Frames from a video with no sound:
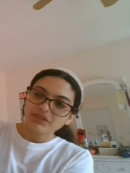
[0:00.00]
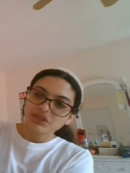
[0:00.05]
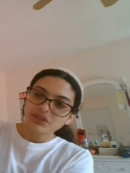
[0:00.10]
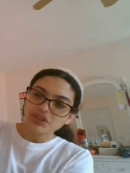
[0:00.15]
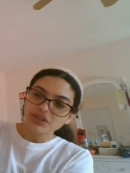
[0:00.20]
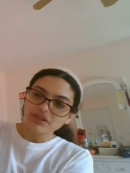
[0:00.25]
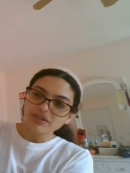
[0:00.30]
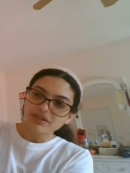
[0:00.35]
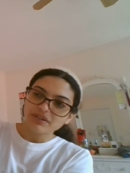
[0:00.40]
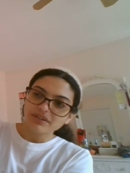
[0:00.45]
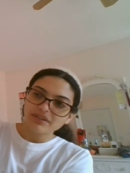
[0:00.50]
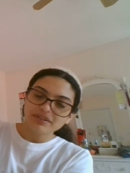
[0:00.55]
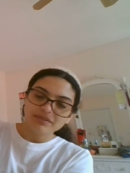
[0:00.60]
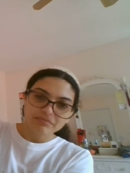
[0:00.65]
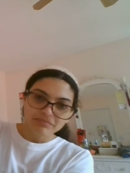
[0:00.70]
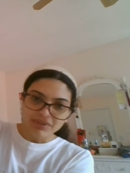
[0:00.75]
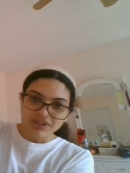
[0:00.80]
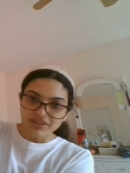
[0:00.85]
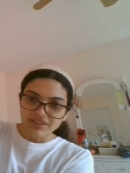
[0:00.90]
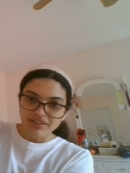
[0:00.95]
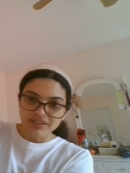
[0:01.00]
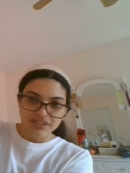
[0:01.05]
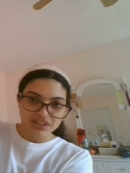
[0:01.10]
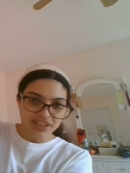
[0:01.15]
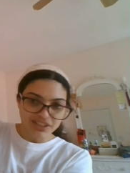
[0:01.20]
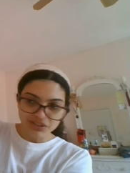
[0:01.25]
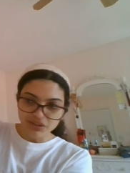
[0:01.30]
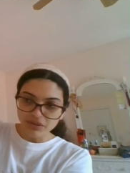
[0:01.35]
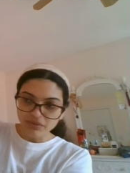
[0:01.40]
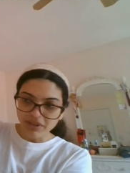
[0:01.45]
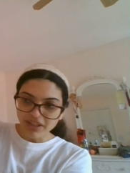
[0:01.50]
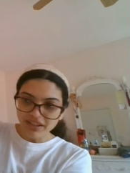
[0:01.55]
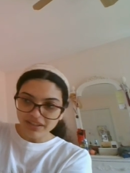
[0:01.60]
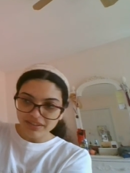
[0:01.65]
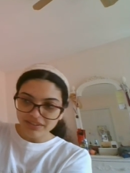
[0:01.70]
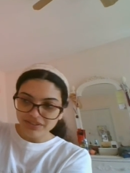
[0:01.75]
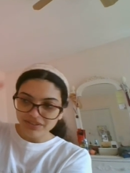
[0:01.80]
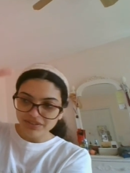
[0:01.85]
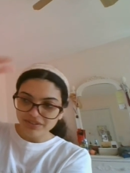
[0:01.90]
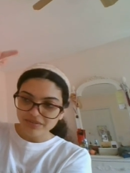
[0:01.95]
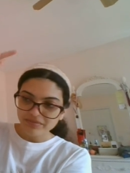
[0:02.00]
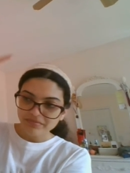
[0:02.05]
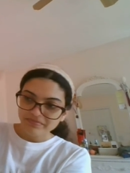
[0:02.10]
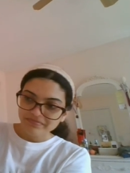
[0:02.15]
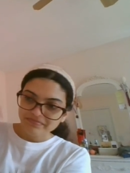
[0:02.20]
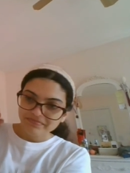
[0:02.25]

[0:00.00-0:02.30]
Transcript: chalk art on the desert rocks.